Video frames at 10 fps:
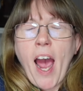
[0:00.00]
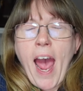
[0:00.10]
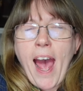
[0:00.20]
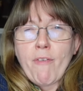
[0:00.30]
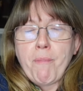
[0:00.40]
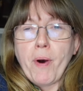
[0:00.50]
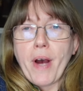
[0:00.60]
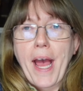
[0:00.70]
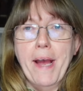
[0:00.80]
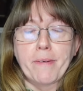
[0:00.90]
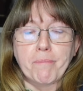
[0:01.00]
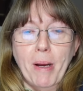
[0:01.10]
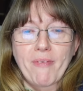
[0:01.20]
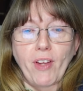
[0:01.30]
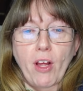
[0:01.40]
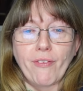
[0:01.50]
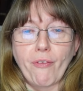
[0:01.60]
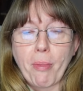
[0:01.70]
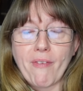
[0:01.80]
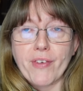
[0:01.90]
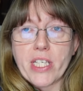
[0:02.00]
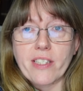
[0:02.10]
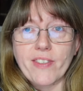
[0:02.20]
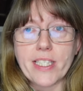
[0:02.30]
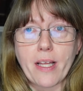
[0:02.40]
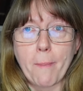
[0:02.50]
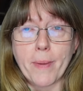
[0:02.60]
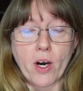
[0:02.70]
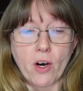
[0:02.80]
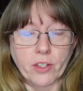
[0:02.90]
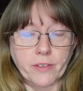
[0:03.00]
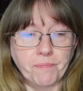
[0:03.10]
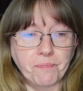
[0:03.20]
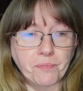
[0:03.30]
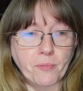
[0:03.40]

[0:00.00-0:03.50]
have put my vlog from the 1st of December on,